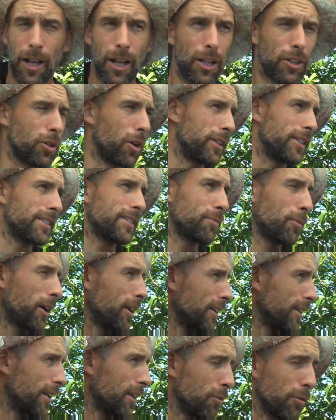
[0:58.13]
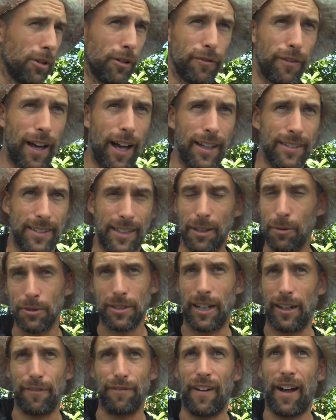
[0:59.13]
So I just went and did it real fast. it was
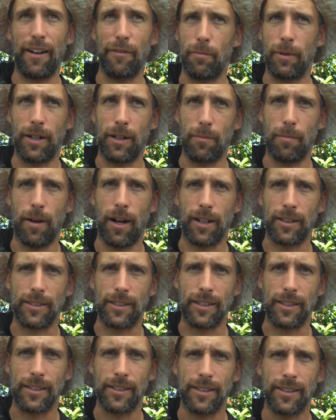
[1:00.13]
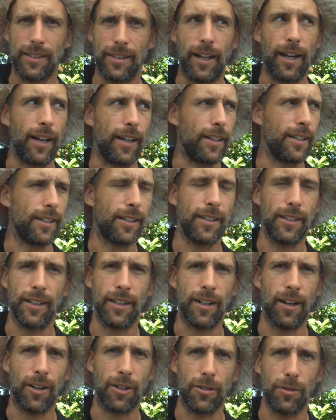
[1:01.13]
like five minute epoxy. Yeah, it, it
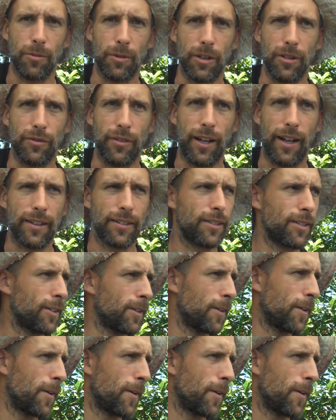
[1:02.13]
hardened real fast.